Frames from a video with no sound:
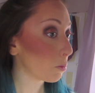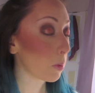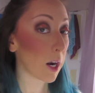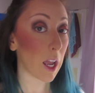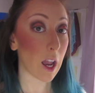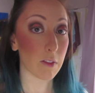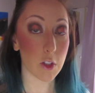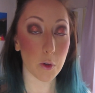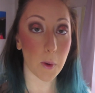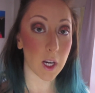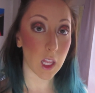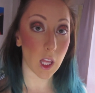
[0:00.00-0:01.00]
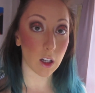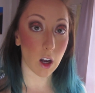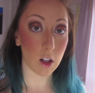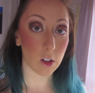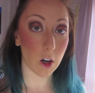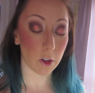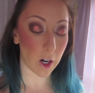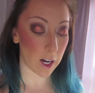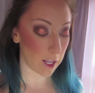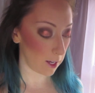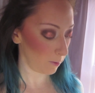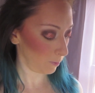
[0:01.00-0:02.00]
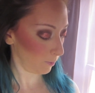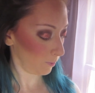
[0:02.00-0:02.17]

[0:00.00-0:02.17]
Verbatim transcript: but I have so many that color already.